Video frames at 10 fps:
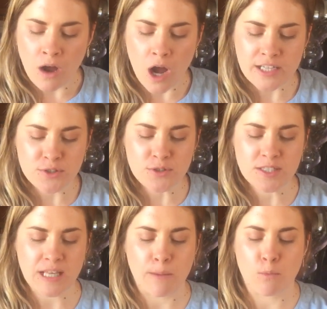I do
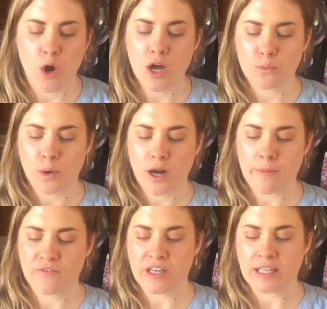somewhat when
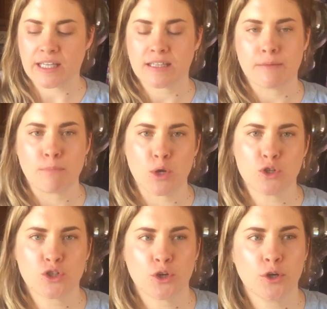I'm feeling in the
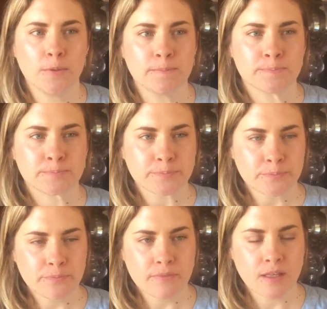mood to.
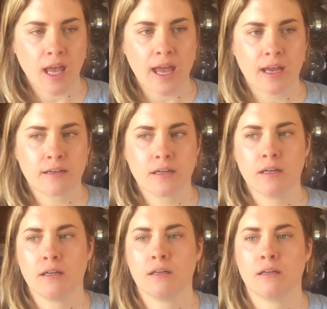And
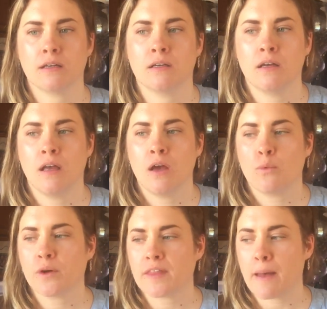
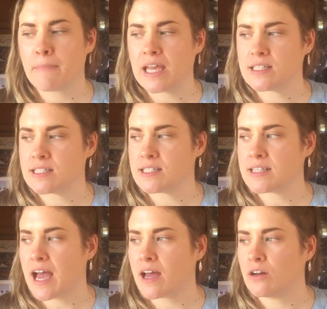what that means is
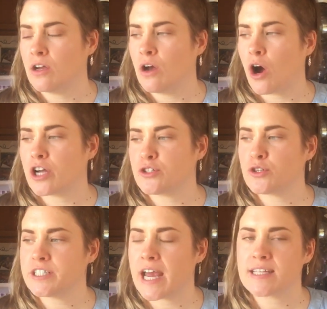that I
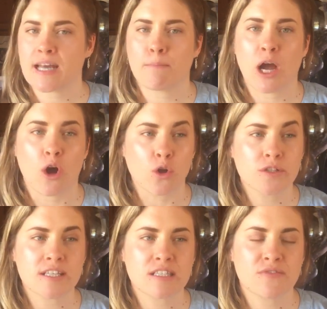do change up my
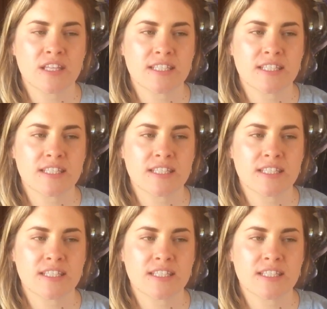altars for the